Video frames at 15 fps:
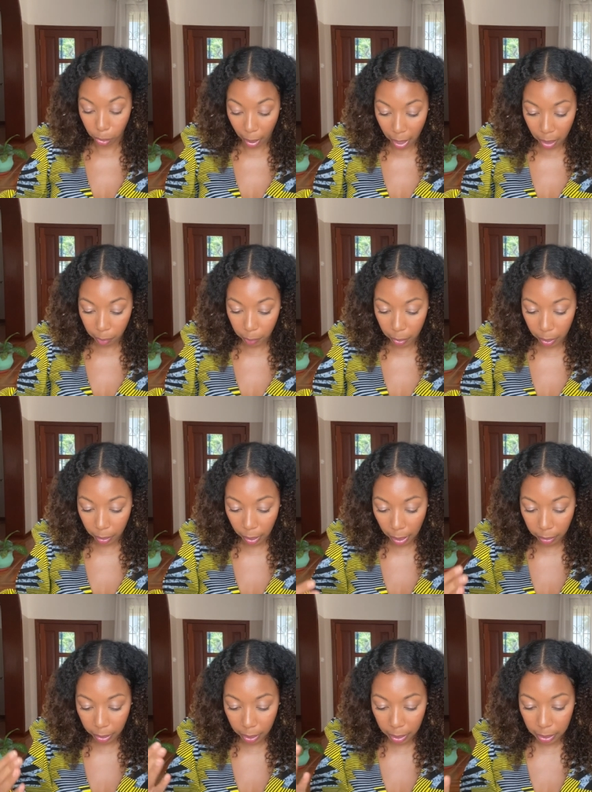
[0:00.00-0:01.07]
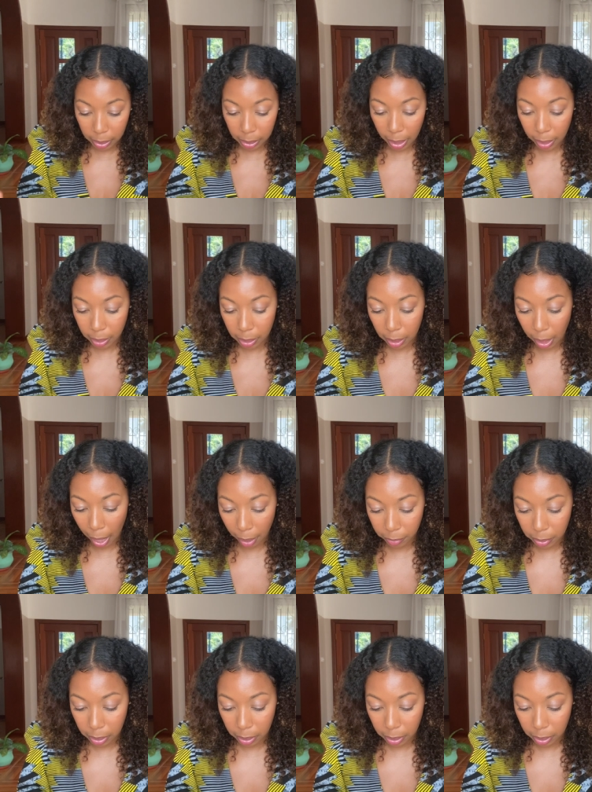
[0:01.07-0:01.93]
right? And it's said to have